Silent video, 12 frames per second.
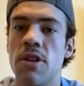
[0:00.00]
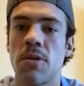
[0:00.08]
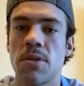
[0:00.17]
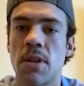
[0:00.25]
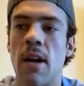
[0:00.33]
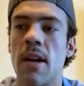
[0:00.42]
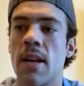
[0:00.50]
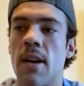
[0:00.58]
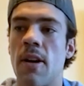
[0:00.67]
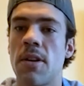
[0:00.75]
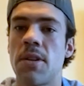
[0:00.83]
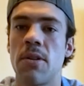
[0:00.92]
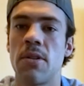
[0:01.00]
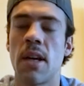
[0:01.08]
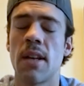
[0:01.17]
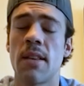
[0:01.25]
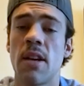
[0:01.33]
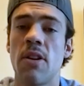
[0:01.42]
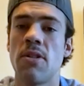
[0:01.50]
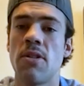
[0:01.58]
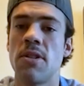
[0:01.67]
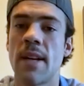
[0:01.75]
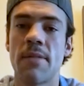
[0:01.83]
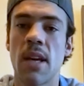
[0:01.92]
shows a lot of character. And I think you
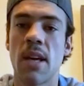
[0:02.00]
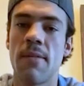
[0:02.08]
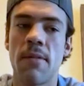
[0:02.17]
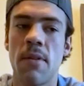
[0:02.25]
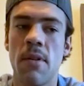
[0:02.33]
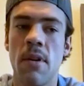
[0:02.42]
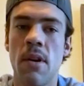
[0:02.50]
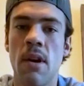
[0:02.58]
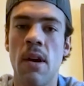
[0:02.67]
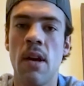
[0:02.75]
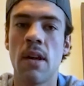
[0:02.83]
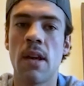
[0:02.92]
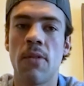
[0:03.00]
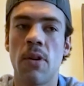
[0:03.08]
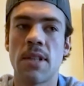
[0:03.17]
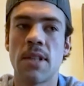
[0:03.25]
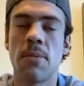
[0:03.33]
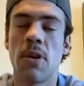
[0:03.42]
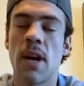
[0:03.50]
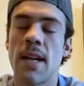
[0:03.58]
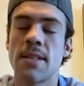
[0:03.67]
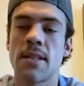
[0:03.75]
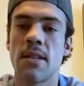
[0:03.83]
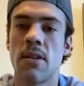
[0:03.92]
just have to tip your
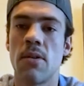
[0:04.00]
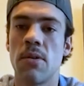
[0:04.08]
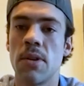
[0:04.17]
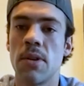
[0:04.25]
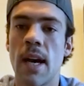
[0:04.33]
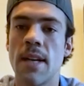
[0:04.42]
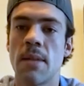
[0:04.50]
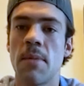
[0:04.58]
hats to the older guys.